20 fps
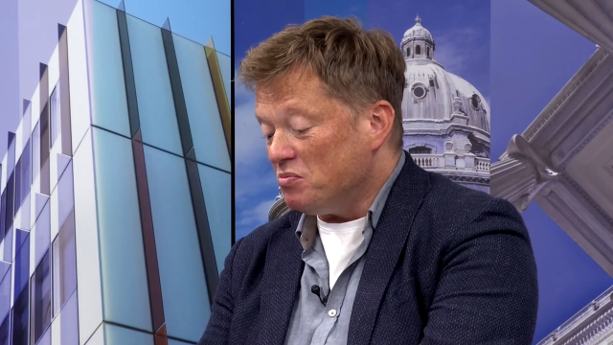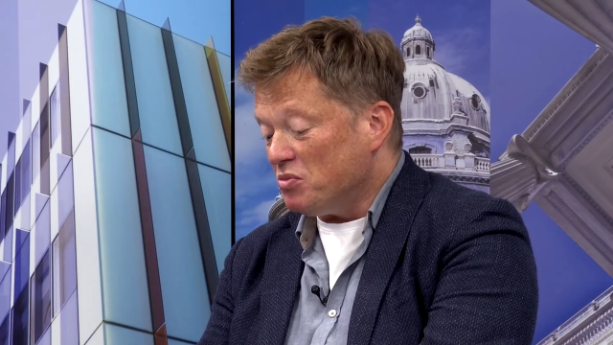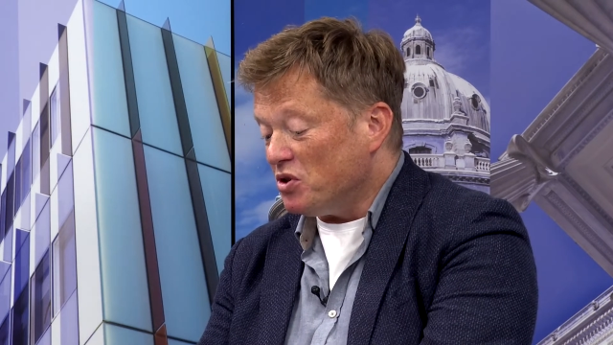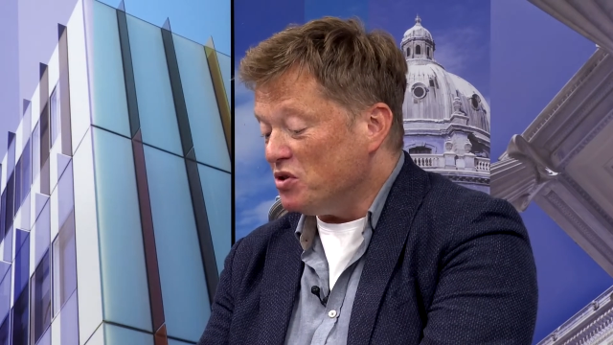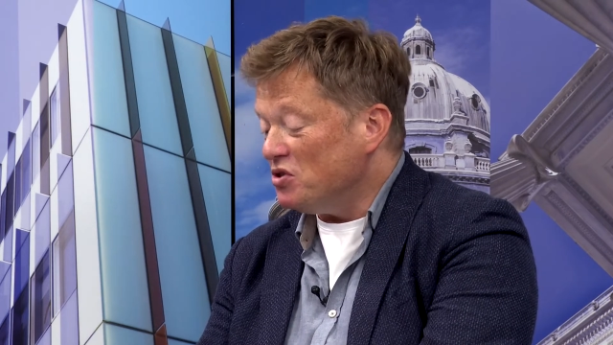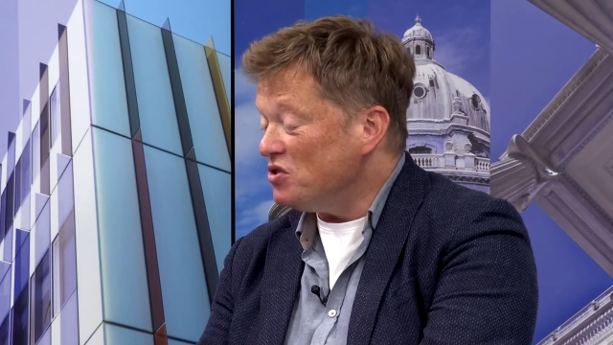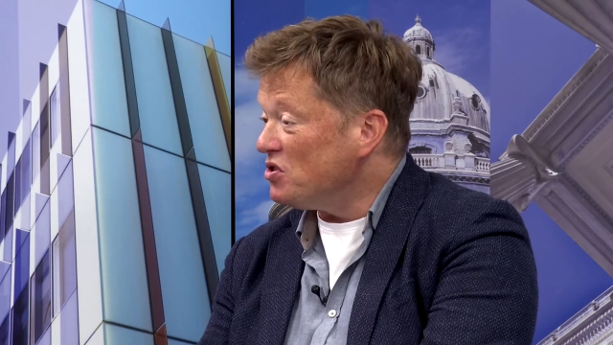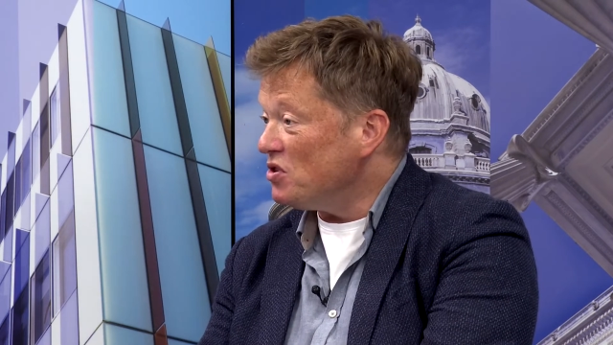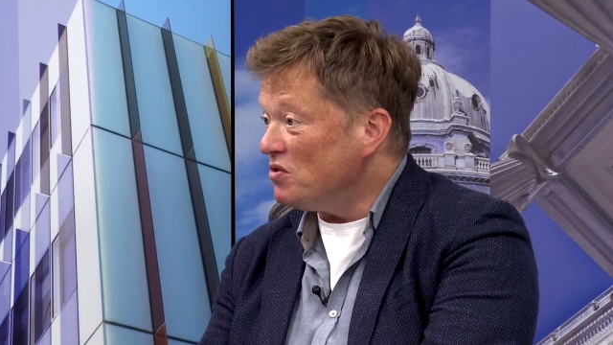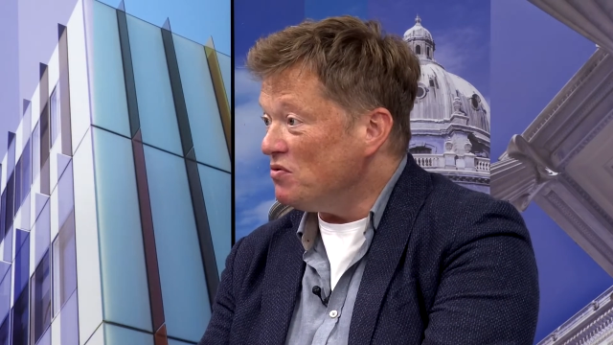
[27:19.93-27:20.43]

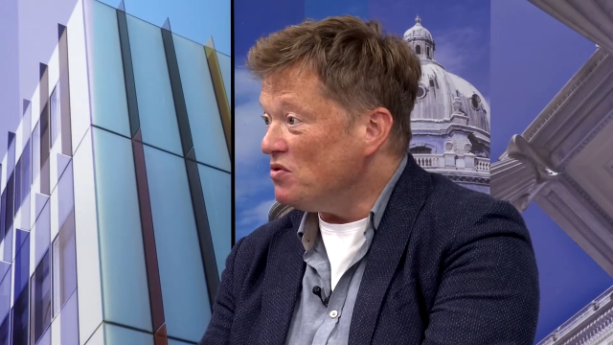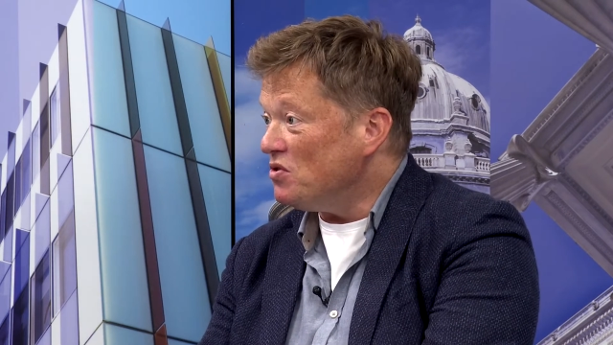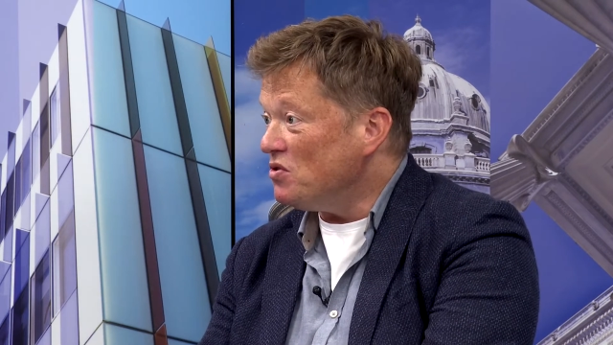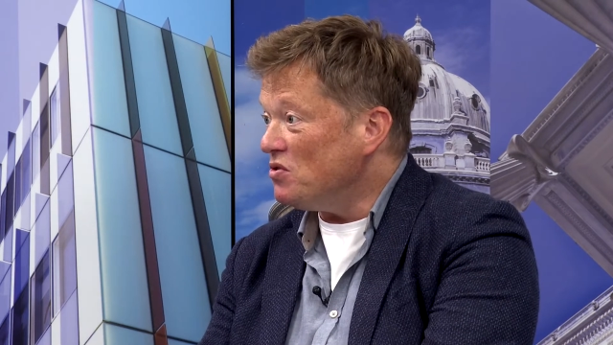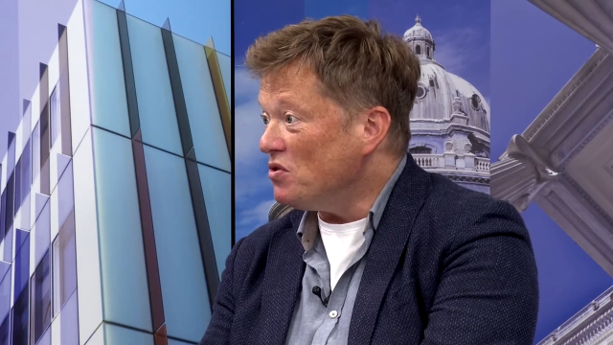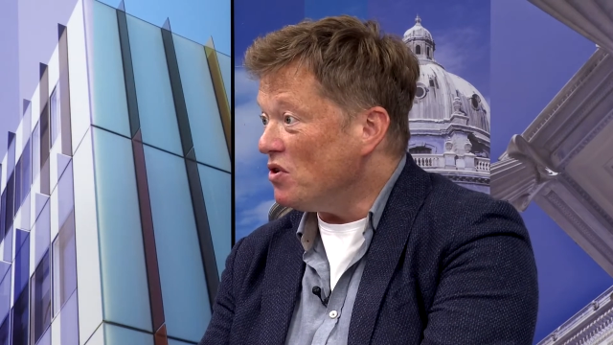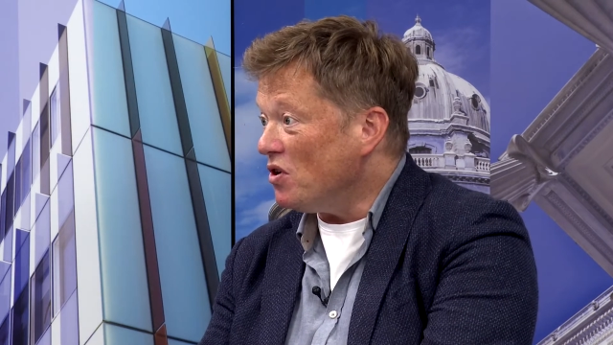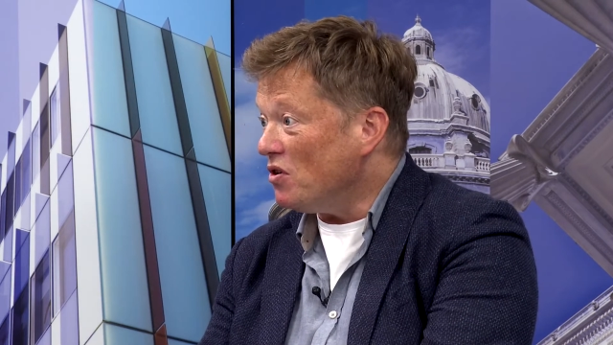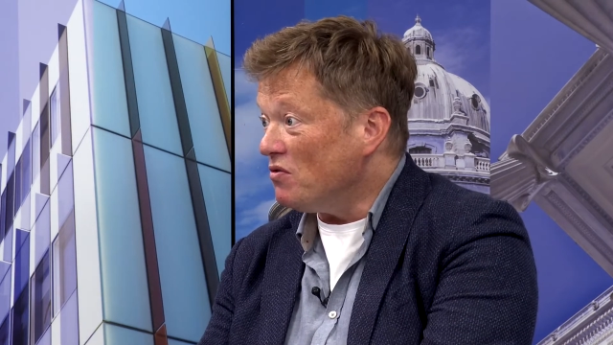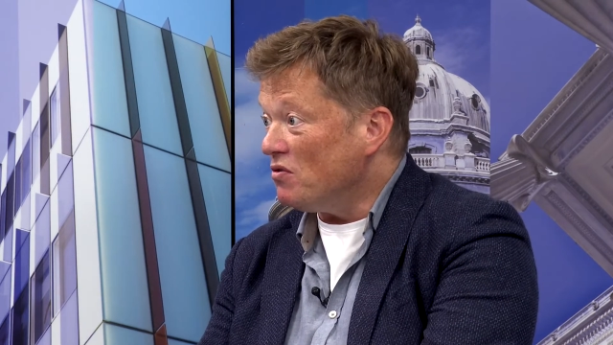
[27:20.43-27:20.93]
point of
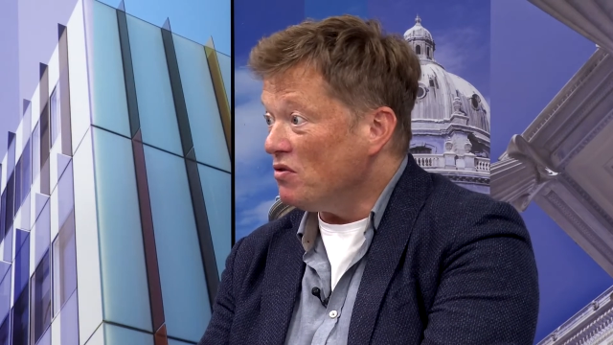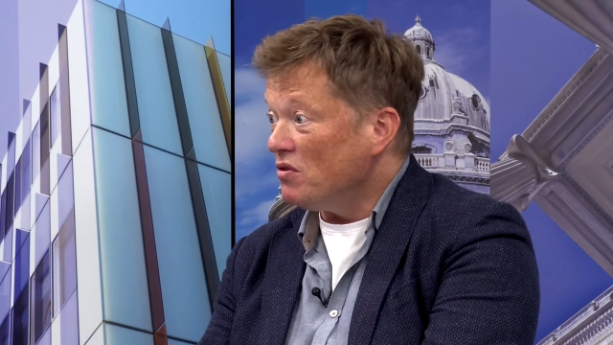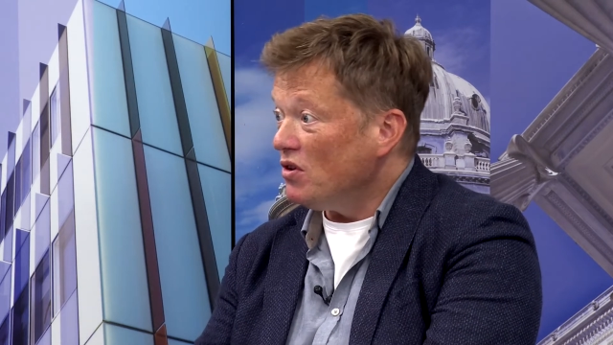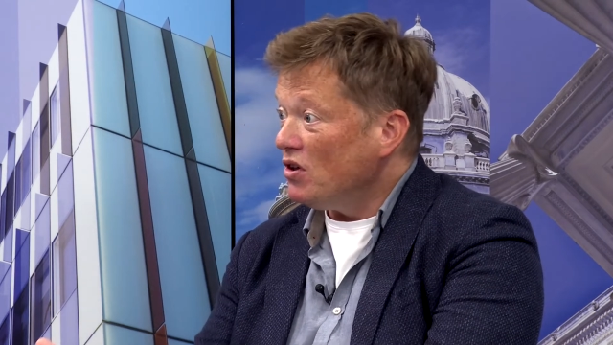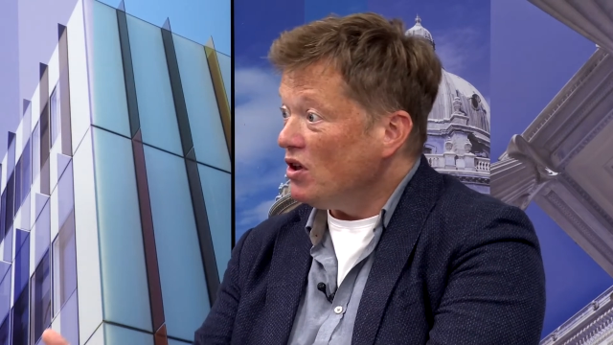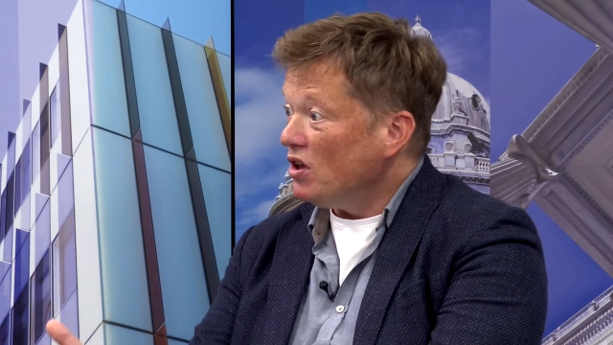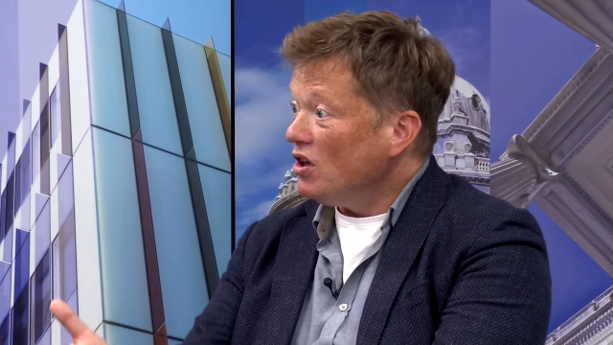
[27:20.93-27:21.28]
view of